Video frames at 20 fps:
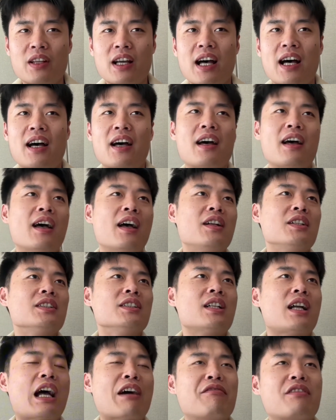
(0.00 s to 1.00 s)

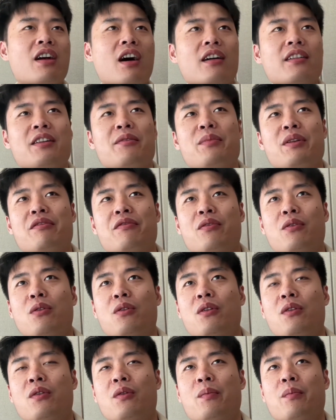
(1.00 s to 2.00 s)
I've counted
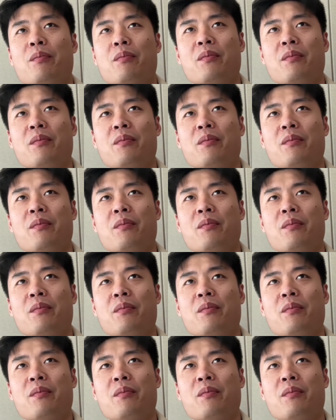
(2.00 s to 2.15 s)
before,